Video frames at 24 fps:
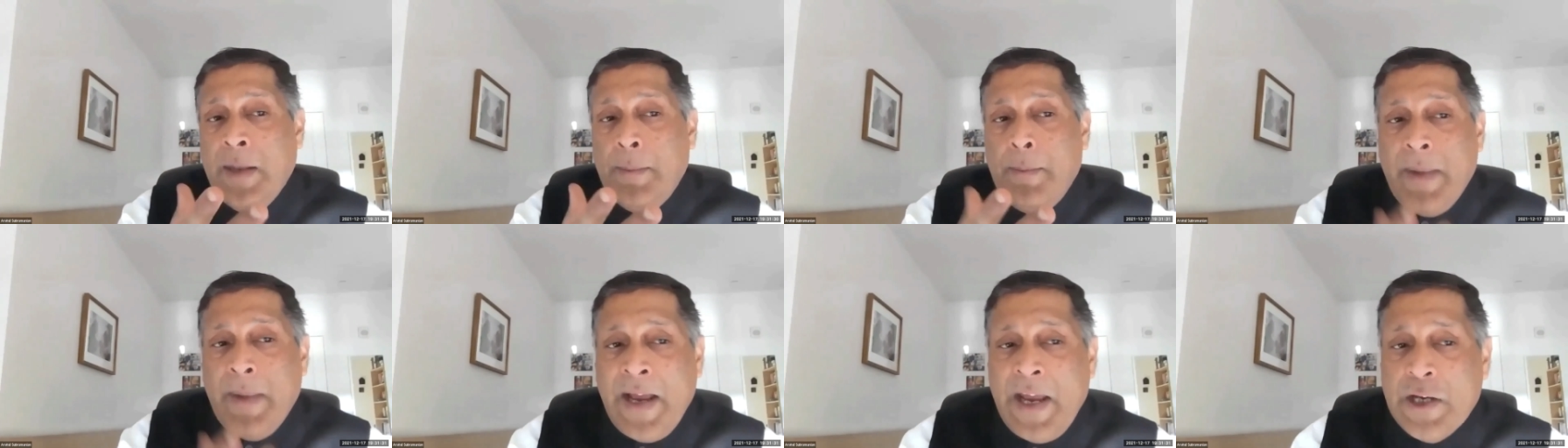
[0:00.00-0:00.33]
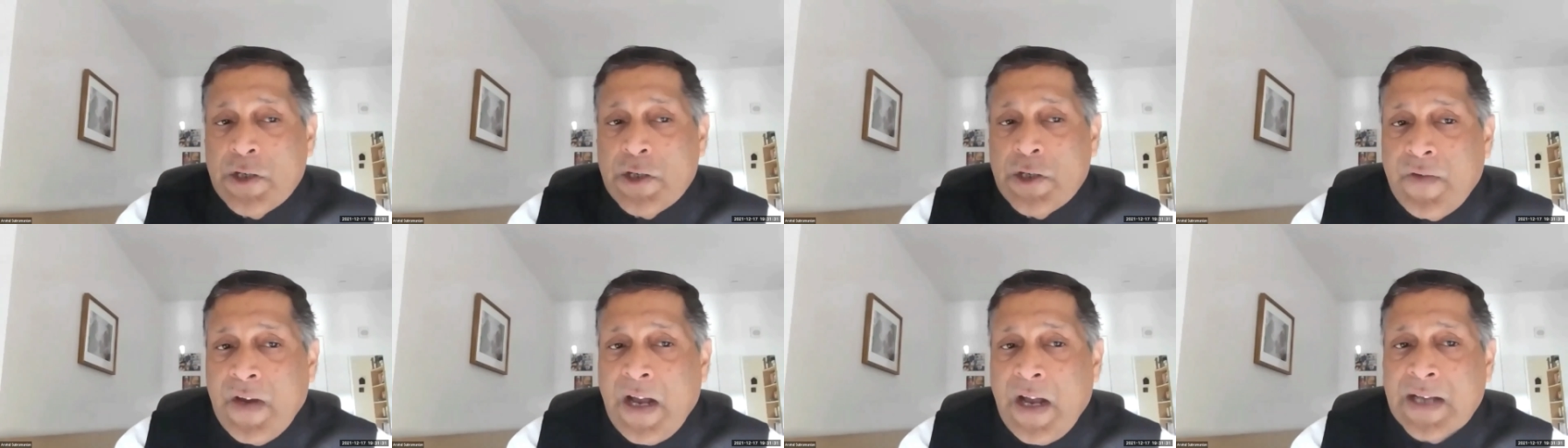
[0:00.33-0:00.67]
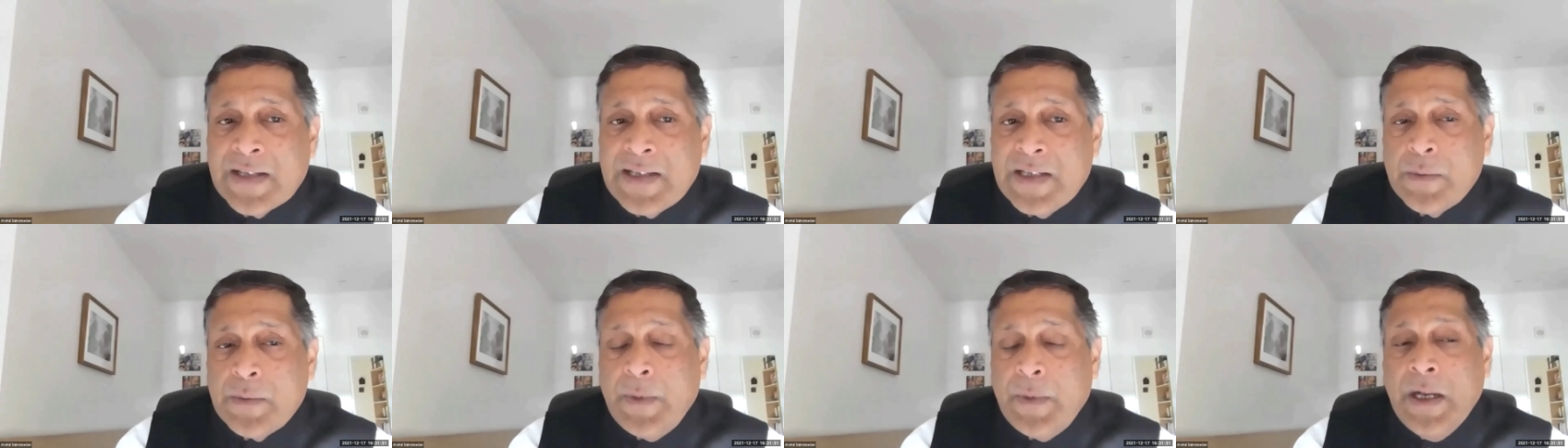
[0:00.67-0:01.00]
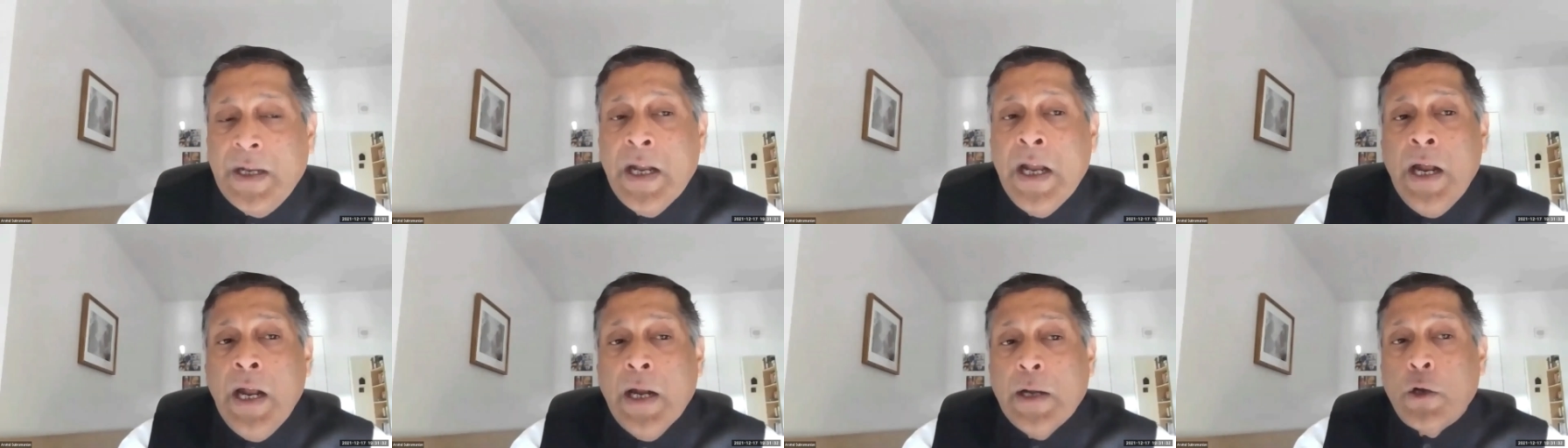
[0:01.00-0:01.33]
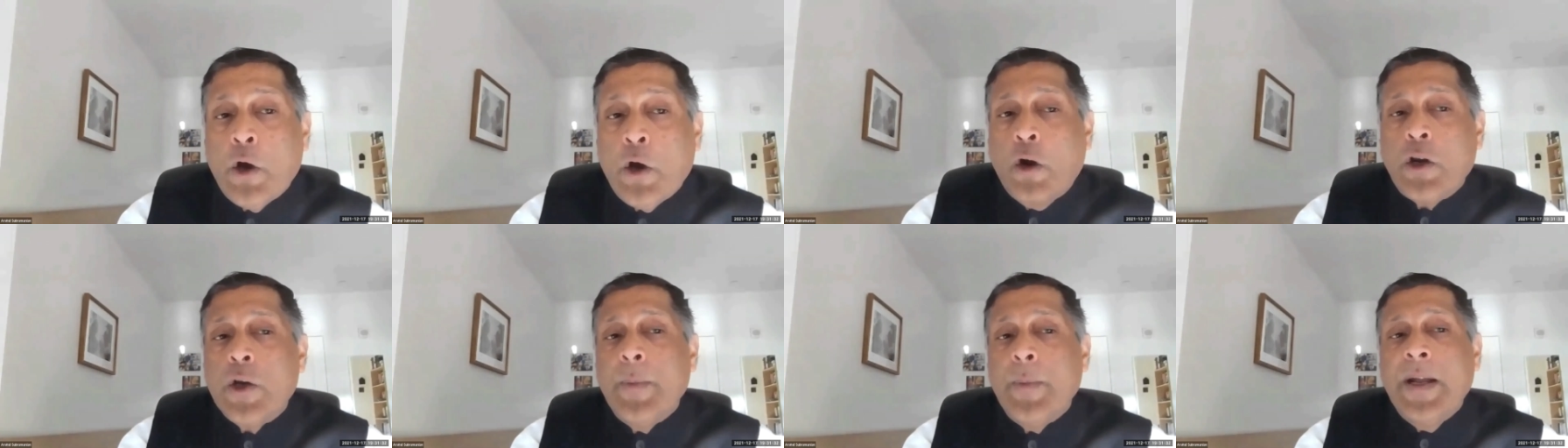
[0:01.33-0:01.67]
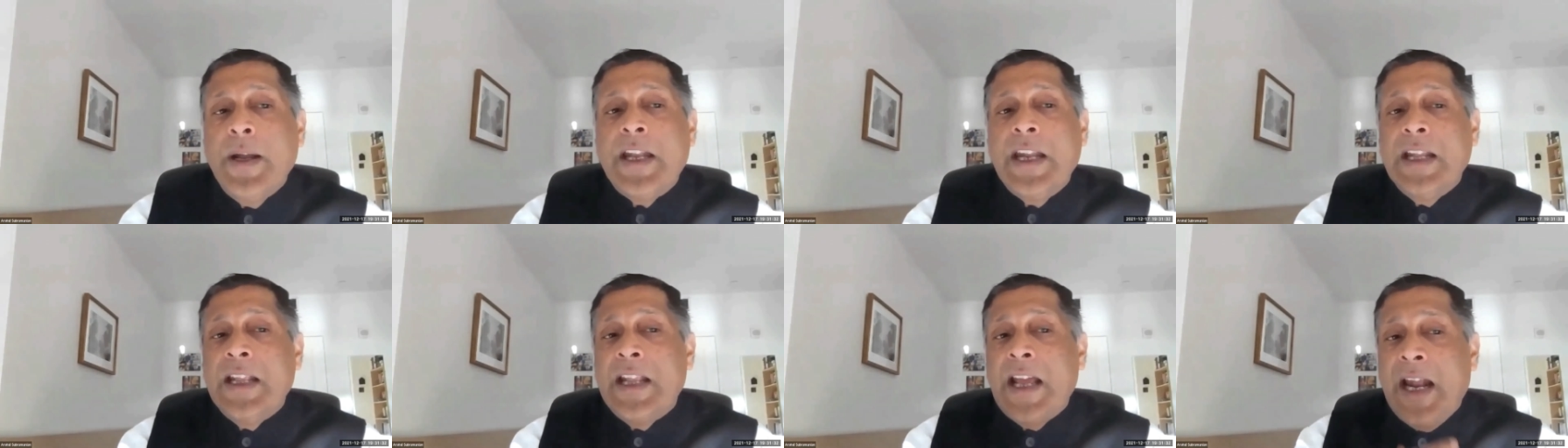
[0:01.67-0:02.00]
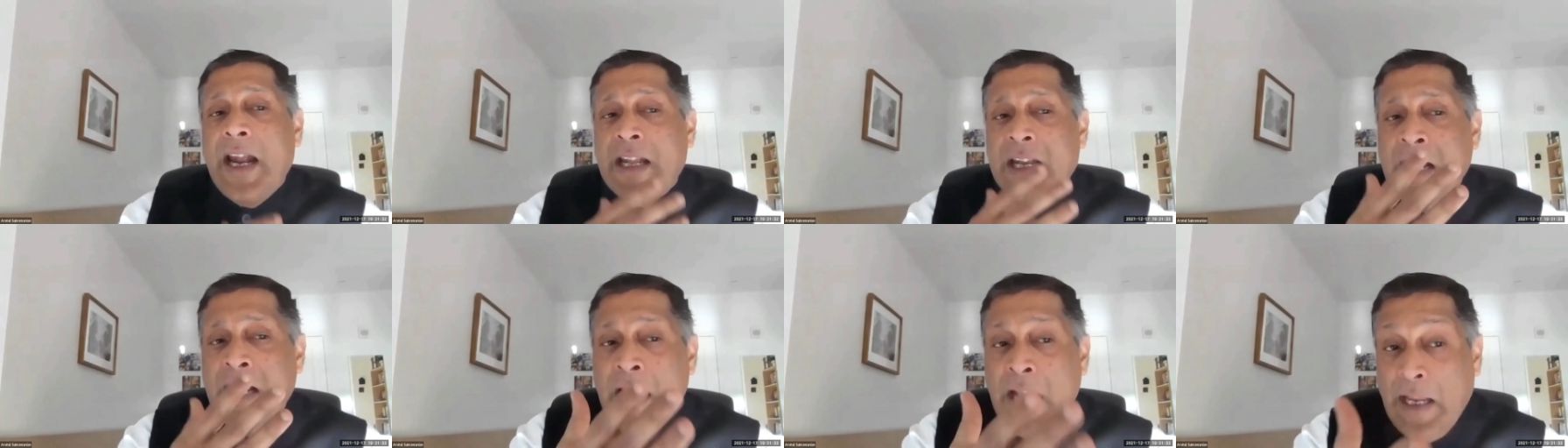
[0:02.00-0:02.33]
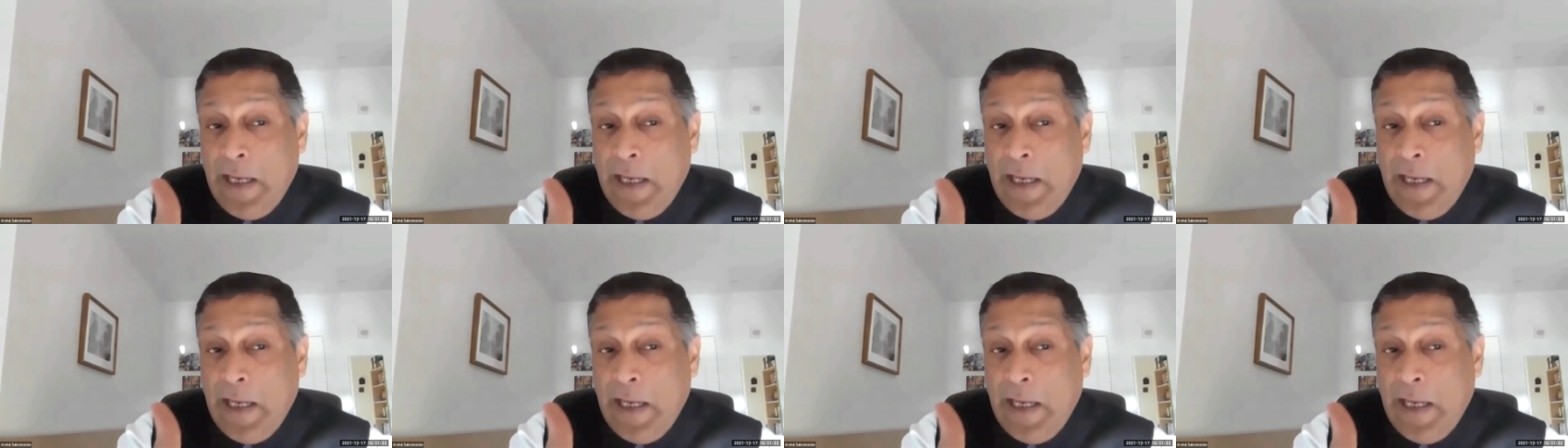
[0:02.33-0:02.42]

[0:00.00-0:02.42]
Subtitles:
Mahesh Vyas has been documenting that